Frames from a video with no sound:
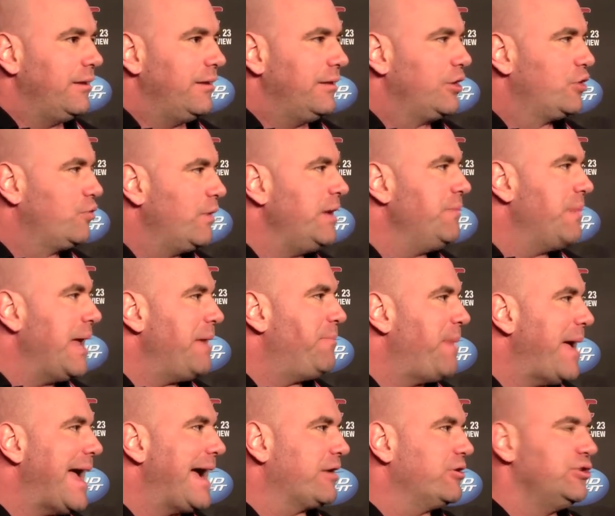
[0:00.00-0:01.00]
The Green Bay
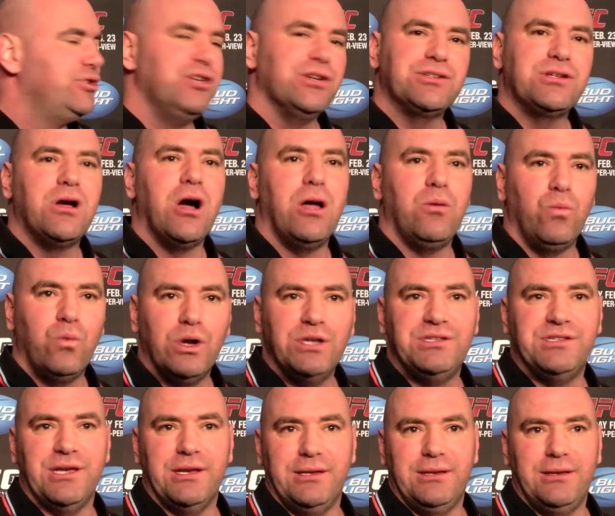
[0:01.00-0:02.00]
Packers just cut
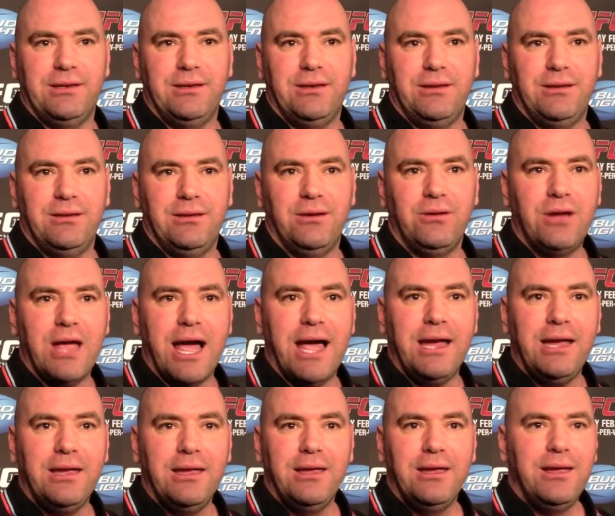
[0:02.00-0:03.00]
Woodson,
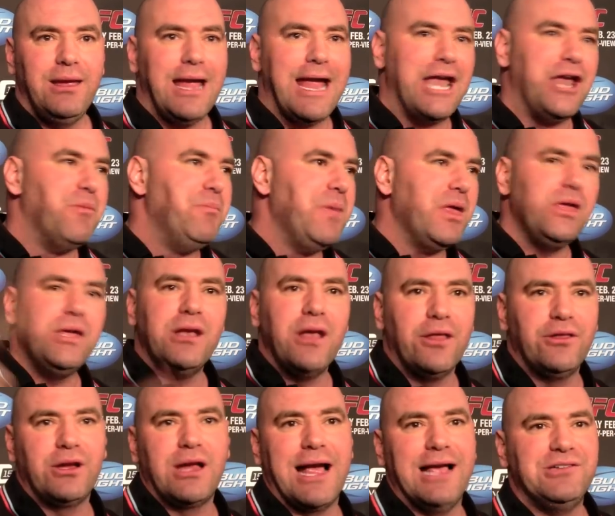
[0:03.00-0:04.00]
okay? And a million
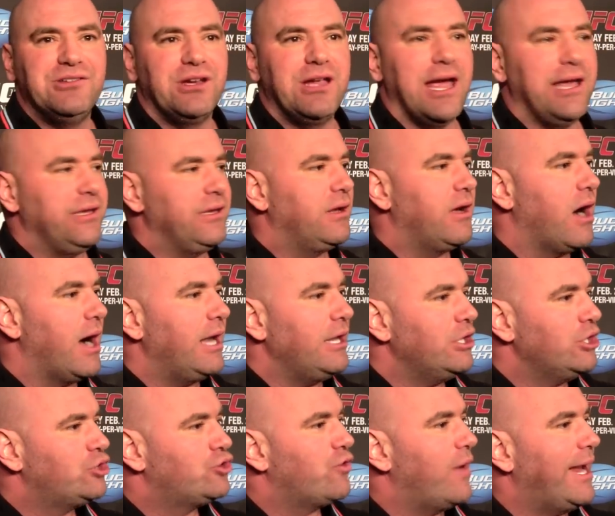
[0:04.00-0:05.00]
other guys are getting
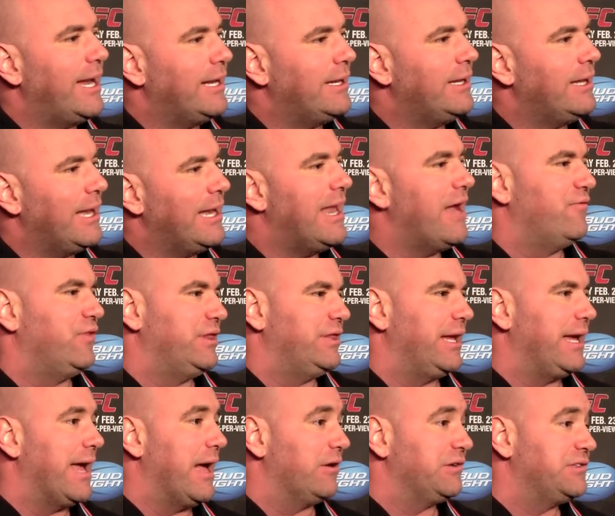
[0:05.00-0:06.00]
cut, traded, and
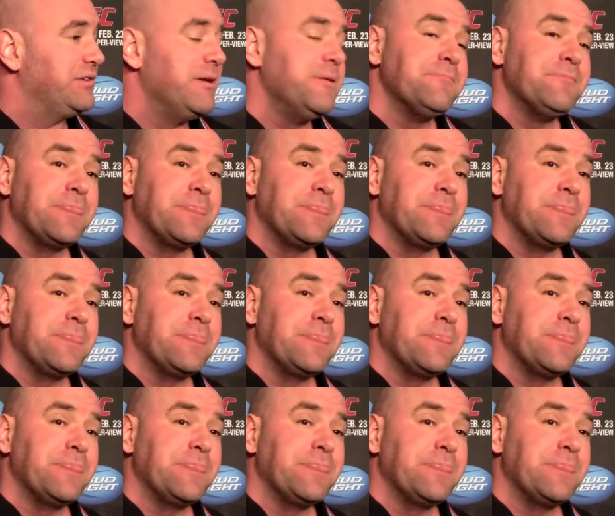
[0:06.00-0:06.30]
everything else.